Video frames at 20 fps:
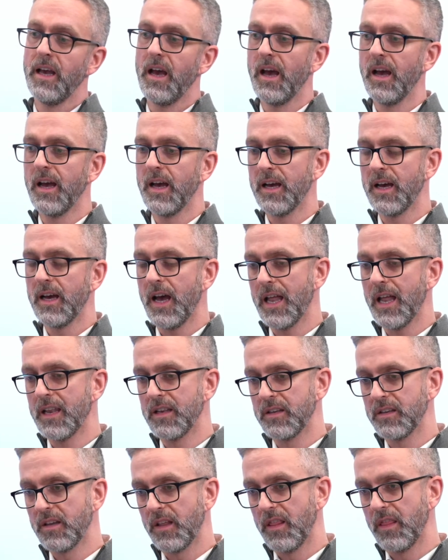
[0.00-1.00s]

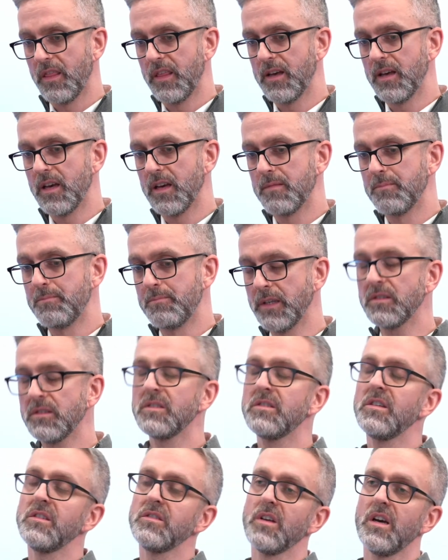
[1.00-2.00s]
And the
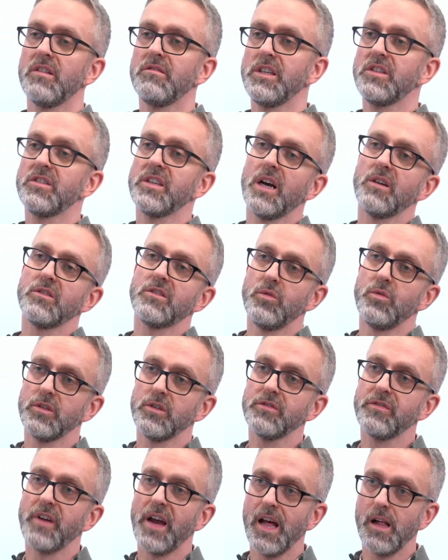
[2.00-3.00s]
businesses that are reaching out to
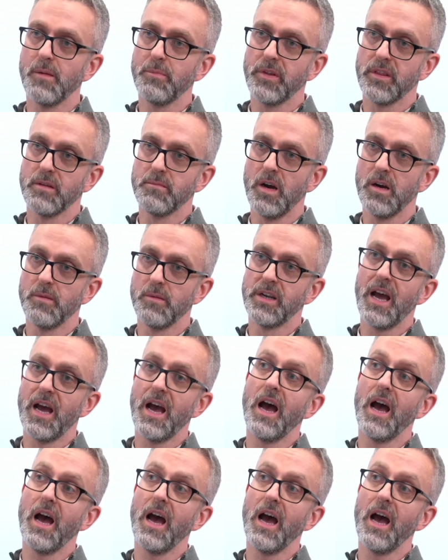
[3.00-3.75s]
us for help at the moment